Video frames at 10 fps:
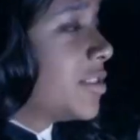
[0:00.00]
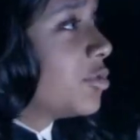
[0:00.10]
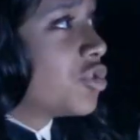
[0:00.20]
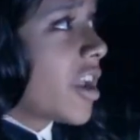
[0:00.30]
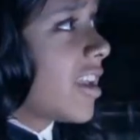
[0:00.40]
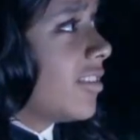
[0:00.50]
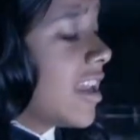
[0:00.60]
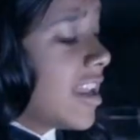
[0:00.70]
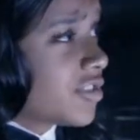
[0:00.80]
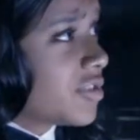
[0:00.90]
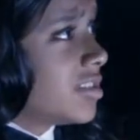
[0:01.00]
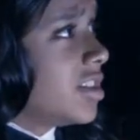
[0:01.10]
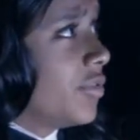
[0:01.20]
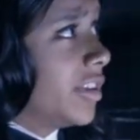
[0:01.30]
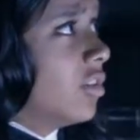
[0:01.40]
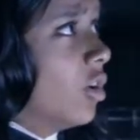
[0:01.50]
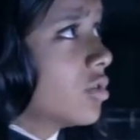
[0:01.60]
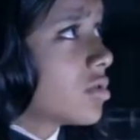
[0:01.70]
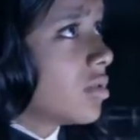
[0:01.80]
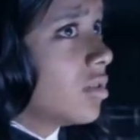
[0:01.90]
I'm still checking the electricity grid
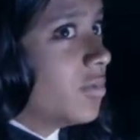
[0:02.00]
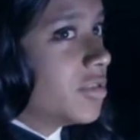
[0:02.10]
logs.